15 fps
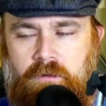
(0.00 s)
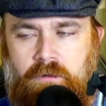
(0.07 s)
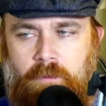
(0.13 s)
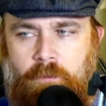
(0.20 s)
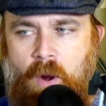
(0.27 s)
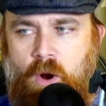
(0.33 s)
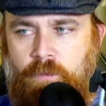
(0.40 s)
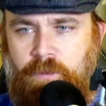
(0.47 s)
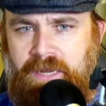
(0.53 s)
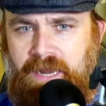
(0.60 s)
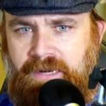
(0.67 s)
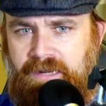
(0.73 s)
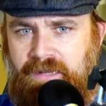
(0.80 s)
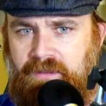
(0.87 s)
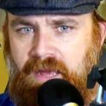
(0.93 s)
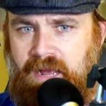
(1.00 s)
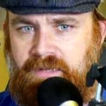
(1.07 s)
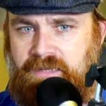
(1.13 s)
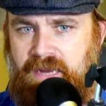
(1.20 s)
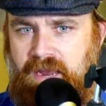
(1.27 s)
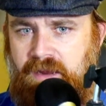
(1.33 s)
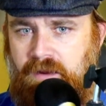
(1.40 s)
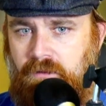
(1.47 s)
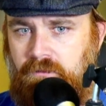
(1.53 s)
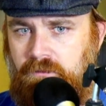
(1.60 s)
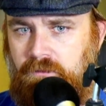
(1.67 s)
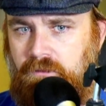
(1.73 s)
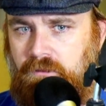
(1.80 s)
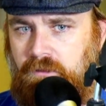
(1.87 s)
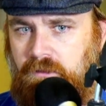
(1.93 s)
A pope getting a latte?
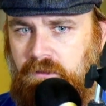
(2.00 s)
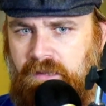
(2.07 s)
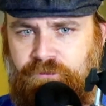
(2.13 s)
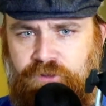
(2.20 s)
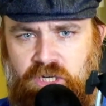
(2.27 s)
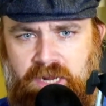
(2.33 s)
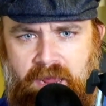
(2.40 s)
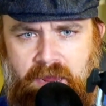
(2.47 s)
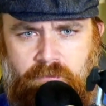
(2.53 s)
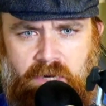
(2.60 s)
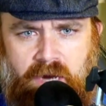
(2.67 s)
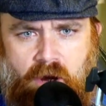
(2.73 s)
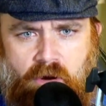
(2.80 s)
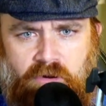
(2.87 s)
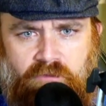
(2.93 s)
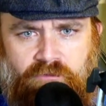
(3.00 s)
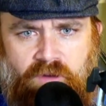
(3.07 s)
Lift your game, a current